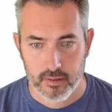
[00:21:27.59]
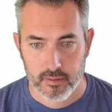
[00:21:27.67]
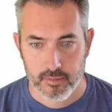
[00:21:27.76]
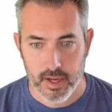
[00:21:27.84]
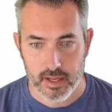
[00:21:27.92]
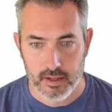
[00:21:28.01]

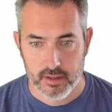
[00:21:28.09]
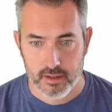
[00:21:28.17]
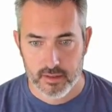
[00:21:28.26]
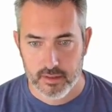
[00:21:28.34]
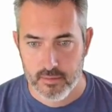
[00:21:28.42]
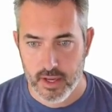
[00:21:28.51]
but
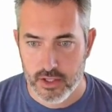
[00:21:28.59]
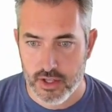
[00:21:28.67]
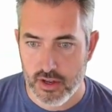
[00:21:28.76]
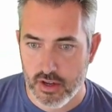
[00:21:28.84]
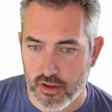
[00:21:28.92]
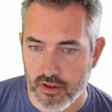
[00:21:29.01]
make sure
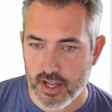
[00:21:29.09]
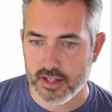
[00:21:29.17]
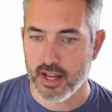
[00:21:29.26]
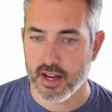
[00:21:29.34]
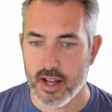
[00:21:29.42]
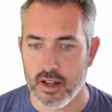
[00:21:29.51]
you create
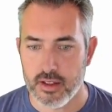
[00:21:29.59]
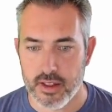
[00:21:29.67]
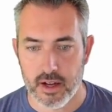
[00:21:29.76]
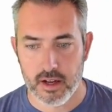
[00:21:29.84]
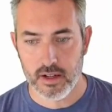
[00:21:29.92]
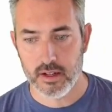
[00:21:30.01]
that health.
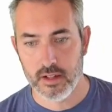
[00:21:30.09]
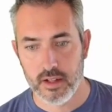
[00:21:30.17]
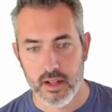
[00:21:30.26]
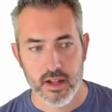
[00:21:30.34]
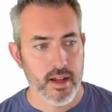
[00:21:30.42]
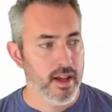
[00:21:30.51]
I'll
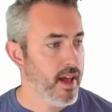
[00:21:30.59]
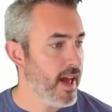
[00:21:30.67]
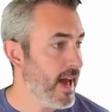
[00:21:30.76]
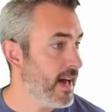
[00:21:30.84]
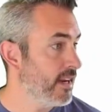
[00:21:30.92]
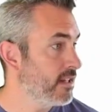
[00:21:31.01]

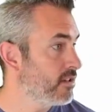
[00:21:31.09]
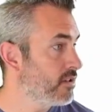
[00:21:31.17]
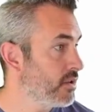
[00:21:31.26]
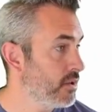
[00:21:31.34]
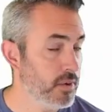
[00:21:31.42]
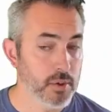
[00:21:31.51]
add it
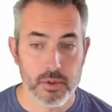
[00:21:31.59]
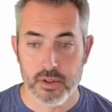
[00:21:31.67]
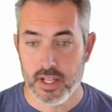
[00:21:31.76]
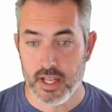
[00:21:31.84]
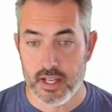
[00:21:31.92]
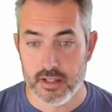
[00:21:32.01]
to
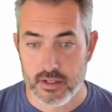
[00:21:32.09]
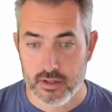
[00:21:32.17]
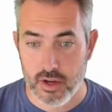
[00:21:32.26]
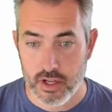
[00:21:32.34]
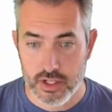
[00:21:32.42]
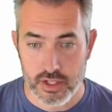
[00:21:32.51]
the
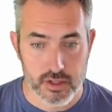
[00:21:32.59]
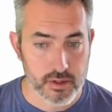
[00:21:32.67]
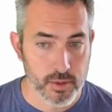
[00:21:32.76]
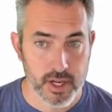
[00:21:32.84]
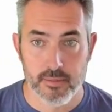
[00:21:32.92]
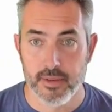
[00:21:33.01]
instructions
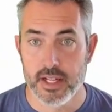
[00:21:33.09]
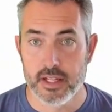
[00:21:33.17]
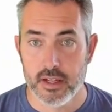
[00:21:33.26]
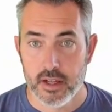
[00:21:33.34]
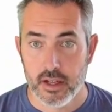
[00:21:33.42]
when I'm done.